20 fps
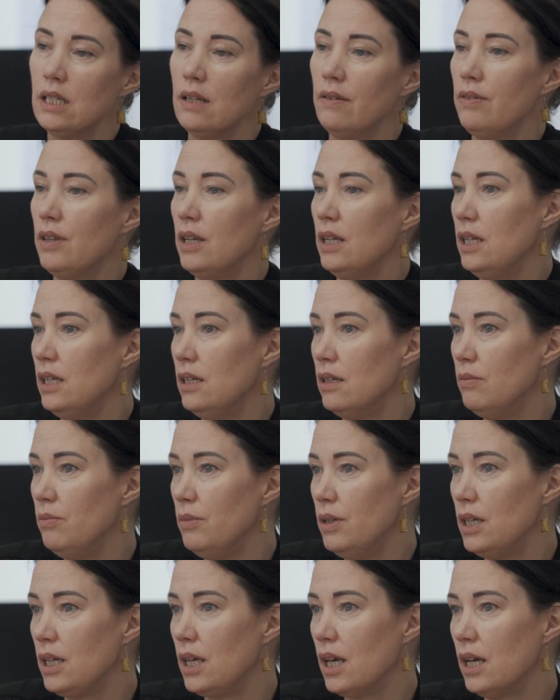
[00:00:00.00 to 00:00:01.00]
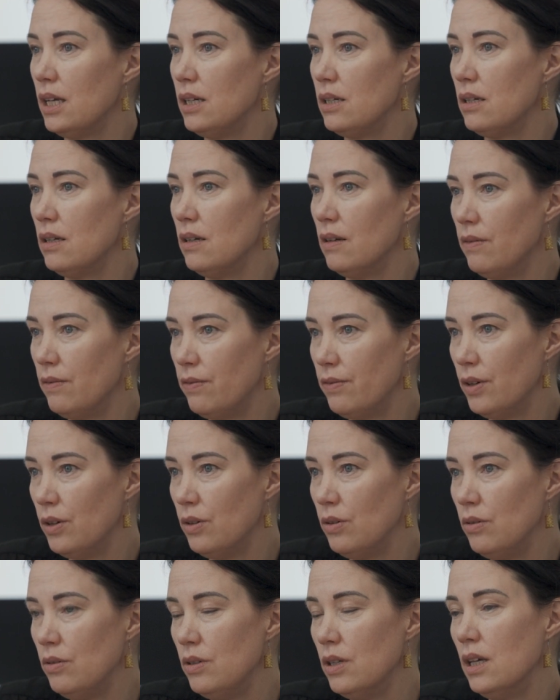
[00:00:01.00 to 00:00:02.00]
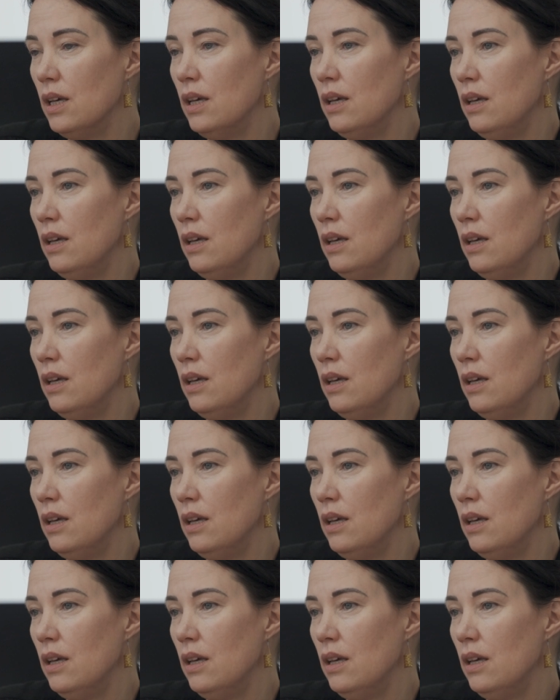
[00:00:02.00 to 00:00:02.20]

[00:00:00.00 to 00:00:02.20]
if they needed medication and food.